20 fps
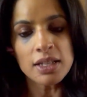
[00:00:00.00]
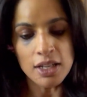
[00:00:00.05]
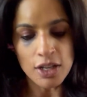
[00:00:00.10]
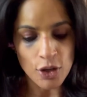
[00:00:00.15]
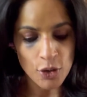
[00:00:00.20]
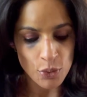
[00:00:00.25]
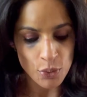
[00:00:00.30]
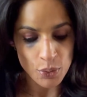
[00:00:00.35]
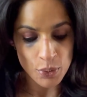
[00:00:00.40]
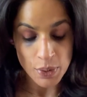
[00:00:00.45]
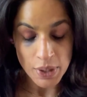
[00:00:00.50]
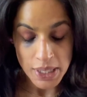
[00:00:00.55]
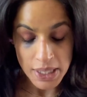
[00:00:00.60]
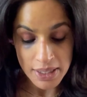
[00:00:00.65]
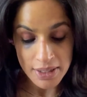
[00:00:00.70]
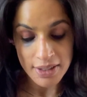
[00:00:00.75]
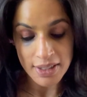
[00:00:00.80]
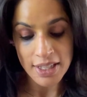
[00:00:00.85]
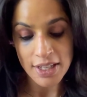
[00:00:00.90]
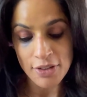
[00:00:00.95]
a
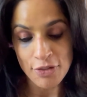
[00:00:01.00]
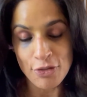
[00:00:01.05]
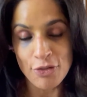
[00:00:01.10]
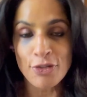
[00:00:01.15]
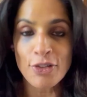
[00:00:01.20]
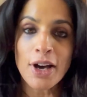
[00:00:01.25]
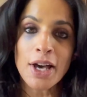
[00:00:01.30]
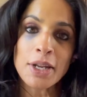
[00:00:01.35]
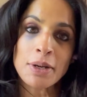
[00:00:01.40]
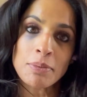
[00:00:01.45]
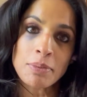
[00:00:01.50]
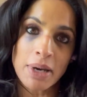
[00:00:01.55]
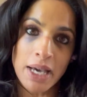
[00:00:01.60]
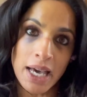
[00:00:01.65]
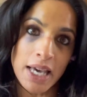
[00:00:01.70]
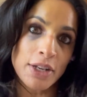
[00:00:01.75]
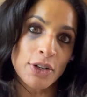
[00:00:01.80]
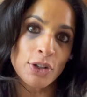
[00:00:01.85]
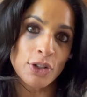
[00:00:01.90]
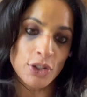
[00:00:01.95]
really fun
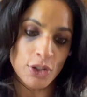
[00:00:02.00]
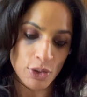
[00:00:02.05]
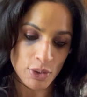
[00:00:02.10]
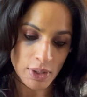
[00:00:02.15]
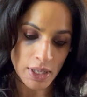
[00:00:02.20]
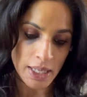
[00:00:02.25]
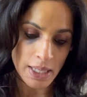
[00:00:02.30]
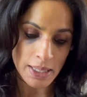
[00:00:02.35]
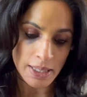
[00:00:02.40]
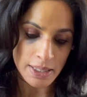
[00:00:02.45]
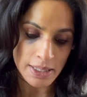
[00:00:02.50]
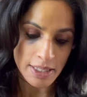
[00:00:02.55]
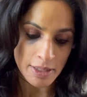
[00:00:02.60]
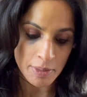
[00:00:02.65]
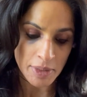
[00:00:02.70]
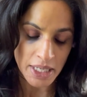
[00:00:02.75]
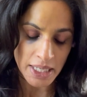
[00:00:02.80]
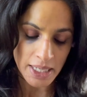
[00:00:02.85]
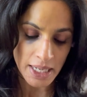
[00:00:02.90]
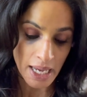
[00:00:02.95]
pattern, you guys. I
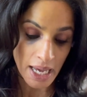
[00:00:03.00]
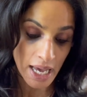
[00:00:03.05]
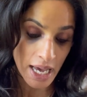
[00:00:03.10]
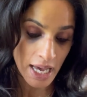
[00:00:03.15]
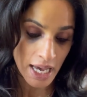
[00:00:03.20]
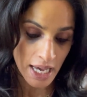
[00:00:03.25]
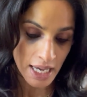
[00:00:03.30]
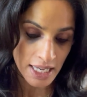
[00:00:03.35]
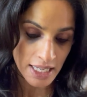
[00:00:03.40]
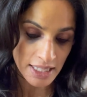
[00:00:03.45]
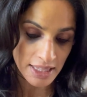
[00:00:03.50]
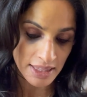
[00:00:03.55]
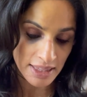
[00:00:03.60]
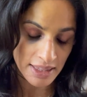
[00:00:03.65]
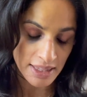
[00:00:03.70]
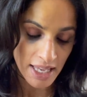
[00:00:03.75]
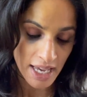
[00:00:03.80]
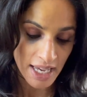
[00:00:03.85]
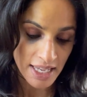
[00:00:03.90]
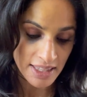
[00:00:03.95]
mean, I
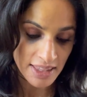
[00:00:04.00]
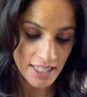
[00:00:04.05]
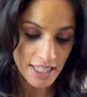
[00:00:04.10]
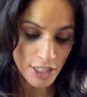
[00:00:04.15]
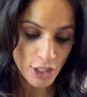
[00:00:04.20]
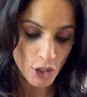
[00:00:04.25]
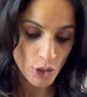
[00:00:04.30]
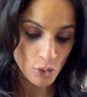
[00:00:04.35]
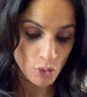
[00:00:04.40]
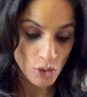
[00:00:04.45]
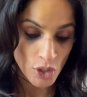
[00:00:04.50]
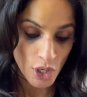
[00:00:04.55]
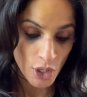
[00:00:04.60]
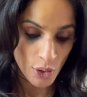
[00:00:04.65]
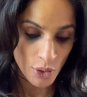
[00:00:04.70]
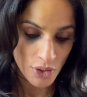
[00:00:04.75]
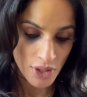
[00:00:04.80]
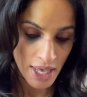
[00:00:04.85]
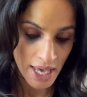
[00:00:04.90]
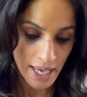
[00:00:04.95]
think you
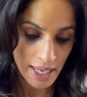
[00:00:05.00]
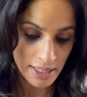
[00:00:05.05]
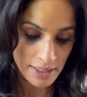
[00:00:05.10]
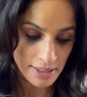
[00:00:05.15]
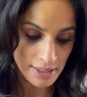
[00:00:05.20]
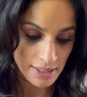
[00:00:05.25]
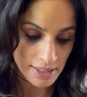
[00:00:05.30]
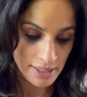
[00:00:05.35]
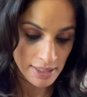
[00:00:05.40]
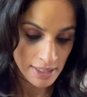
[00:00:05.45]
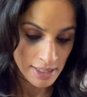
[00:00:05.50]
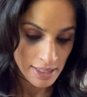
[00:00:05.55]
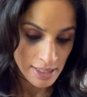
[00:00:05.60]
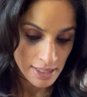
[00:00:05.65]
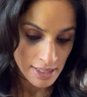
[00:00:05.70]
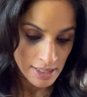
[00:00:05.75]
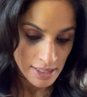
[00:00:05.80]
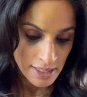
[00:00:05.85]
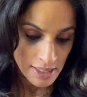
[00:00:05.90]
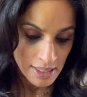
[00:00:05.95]
know that
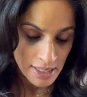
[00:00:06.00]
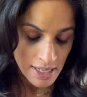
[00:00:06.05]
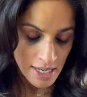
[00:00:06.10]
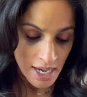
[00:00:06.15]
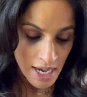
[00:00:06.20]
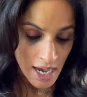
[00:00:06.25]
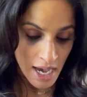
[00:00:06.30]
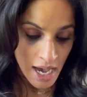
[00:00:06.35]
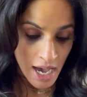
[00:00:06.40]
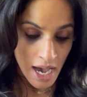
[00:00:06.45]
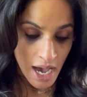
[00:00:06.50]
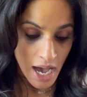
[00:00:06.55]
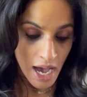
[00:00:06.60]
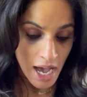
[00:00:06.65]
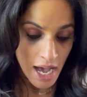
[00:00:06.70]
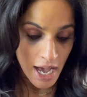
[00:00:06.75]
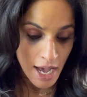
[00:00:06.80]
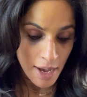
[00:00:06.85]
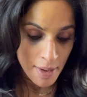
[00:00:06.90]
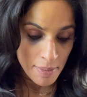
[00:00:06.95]

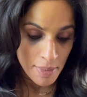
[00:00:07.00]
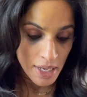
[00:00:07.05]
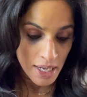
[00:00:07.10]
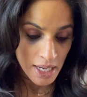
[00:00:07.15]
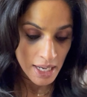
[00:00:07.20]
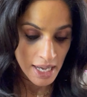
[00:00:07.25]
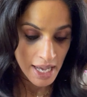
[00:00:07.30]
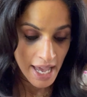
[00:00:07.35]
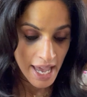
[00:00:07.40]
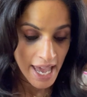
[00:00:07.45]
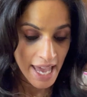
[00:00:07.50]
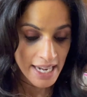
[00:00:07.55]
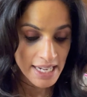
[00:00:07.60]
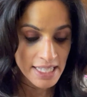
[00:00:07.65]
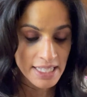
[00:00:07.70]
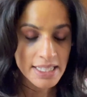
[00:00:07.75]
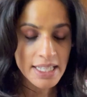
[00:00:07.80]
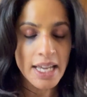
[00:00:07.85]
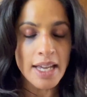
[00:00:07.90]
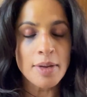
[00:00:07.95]

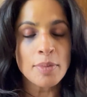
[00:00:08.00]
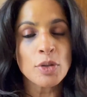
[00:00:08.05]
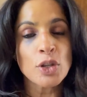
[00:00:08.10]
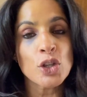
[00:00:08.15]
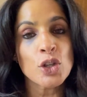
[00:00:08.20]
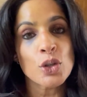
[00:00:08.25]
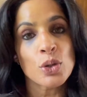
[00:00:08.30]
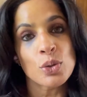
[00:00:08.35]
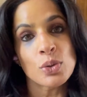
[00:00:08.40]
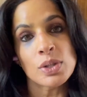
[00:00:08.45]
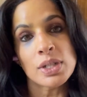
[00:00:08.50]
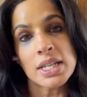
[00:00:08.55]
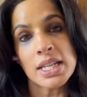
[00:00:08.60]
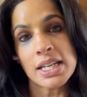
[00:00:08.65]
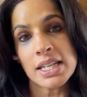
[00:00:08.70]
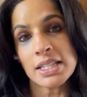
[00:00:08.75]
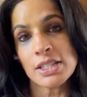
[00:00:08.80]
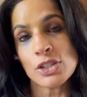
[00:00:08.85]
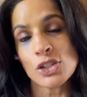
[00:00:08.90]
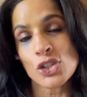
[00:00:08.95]
Anytime you
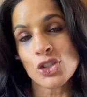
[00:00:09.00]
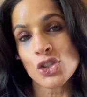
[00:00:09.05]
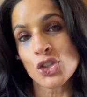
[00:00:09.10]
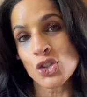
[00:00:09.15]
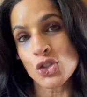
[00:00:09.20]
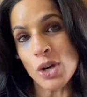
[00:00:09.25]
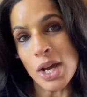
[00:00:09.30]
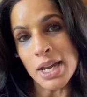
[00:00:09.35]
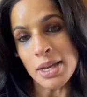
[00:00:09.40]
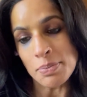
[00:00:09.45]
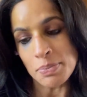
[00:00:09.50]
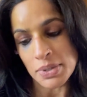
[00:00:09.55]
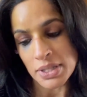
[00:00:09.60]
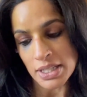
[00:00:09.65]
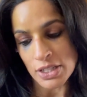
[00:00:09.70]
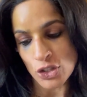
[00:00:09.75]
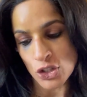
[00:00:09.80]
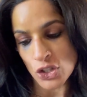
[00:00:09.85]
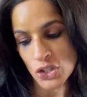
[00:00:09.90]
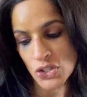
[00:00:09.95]
knit stripes,
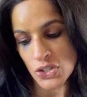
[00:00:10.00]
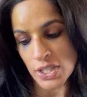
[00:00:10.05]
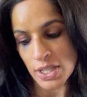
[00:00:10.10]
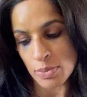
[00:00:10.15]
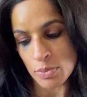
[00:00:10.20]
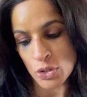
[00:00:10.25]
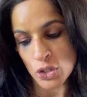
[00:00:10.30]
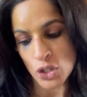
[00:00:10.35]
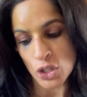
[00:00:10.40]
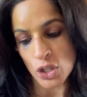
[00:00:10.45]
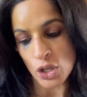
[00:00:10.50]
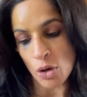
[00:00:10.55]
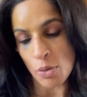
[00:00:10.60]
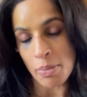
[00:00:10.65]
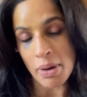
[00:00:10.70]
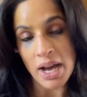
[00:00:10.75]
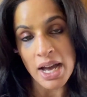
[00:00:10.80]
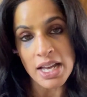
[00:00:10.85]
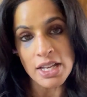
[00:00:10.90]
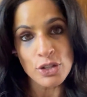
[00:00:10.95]
it just seems to go
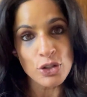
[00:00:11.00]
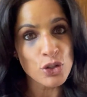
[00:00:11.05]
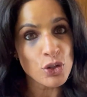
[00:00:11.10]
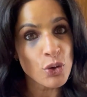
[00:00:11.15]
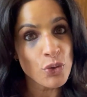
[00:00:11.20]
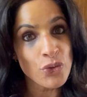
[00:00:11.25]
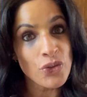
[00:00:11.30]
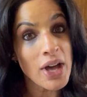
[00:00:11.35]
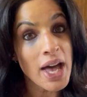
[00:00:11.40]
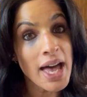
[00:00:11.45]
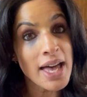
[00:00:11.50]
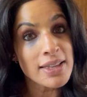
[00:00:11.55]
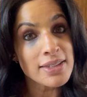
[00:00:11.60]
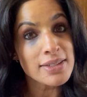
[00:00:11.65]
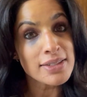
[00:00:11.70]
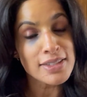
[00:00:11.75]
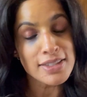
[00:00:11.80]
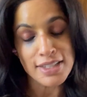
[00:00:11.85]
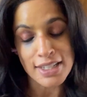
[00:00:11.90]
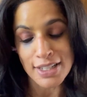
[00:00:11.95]
by so
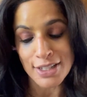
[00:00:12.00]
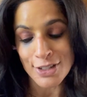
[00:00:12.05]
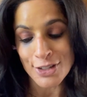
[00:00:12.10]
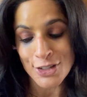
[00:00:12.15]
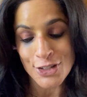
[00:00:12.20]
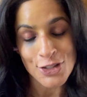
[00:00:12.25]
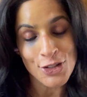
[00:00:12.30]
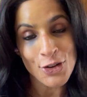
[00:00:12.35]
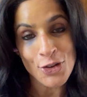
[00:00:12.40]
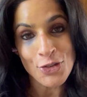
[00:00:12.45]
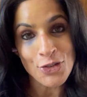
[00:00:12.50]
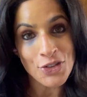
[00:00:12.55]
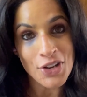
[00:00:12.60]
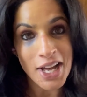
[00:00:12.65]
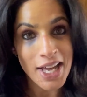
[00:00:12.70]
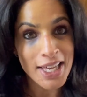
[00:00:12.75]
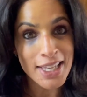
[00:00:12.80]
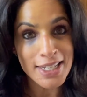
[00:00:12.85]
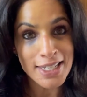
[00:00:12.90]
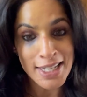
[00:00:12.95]
fast and it's so
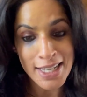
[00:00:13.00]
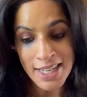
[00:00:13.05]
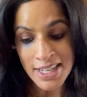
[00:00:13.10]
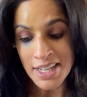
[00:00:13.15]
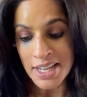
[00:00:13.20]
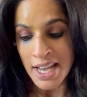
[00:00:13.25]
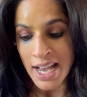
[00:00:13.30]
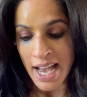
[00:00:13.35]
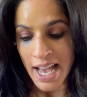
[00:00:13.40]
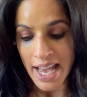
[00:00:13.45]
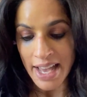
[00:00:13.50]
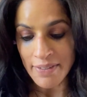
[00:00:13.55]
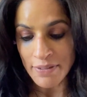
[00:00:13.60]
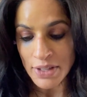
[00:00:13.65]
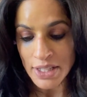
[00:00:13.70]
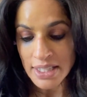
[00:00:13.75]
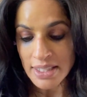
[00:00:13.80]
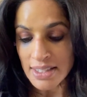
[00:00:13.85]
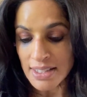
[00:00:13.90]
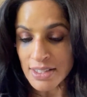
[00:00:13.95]
fun. And
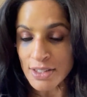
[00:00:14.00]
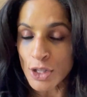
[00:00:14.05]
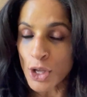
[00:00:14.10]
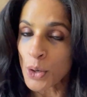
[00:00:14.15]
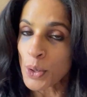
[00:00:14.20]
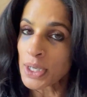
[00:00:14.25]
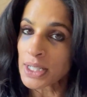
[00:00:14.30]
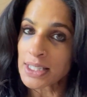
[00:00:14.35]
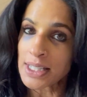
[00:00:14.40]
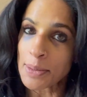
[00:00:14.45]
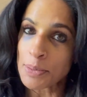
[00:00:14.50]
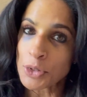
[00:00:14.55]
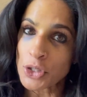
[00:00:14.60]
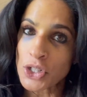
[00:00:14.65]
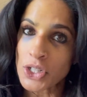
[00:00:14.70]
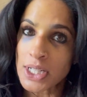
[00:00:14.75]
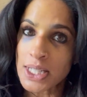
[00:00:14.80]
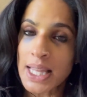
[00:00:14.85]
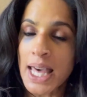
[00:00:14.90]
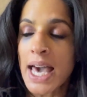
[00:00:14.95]
this is no
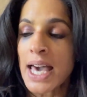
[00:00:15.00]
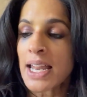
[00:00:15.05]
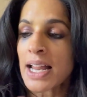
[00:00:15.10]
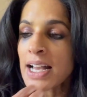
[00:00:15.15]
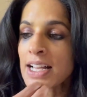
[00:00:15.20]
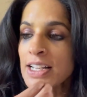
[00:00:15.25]
exception to that.